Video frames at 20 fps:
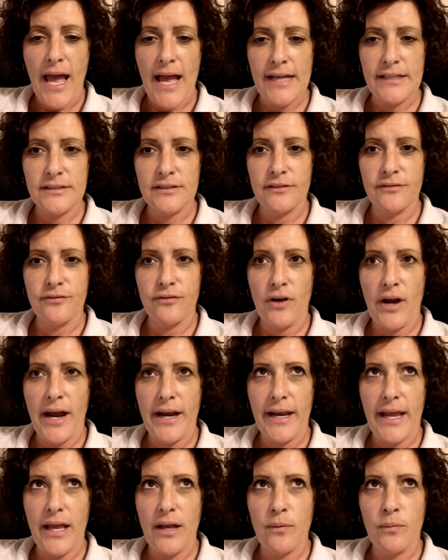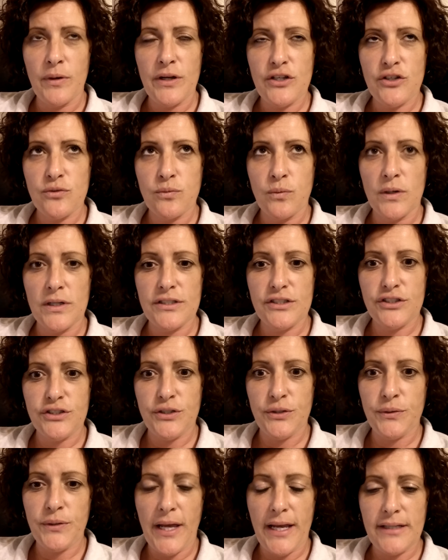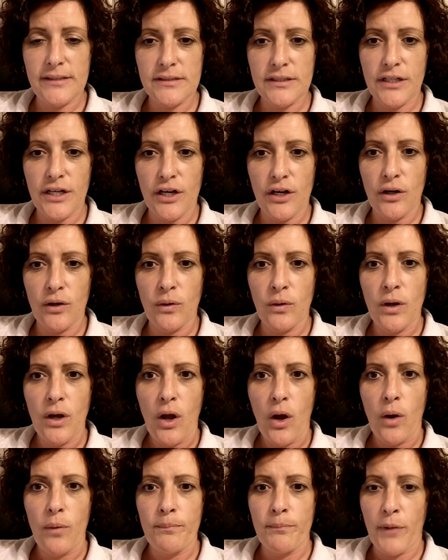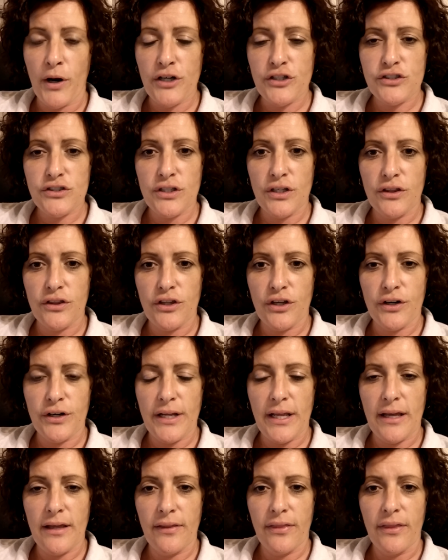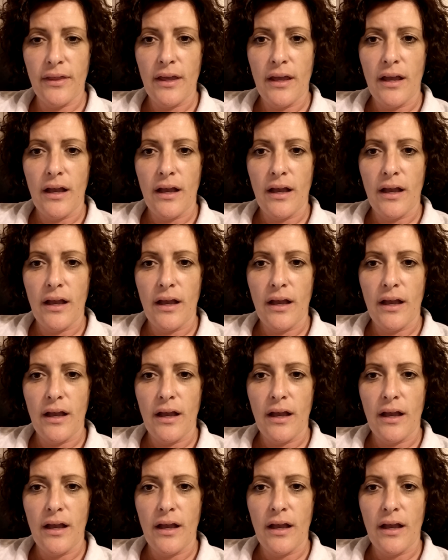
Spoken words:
As of Friday, which was 2 days ago, March the 30th,